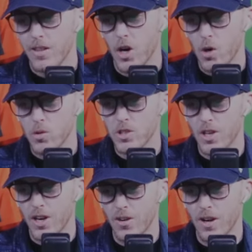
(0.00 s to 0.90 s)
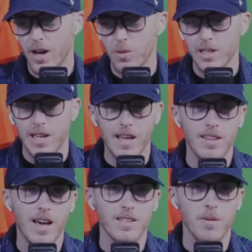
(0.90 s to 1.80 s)
the host there, relayed
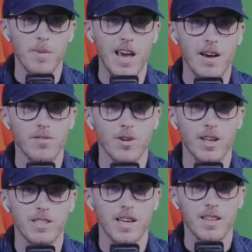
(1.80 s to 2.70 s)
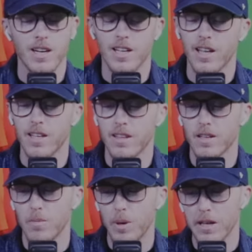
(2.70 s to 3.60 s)
that to me after I said that I like the
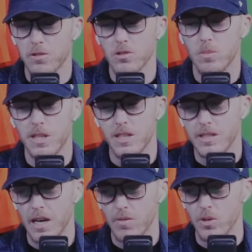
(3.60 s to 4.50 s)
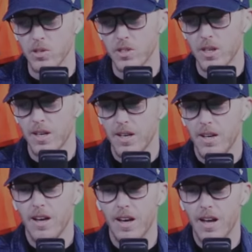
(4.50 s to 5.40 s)
Panthers to beat the Devils
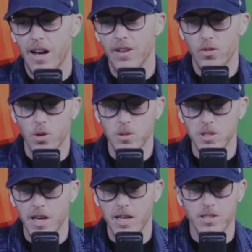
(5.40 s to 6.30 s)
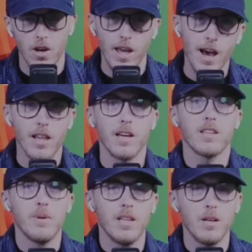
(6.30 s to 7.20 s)
on Tuesday. So, yeah, I like
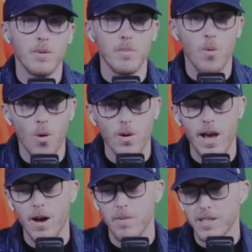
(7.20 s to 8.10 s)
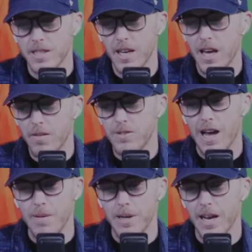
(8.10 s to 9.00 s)
them a little bit more now because they have
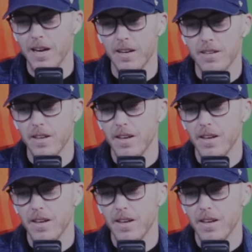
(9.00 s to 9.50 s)
dominated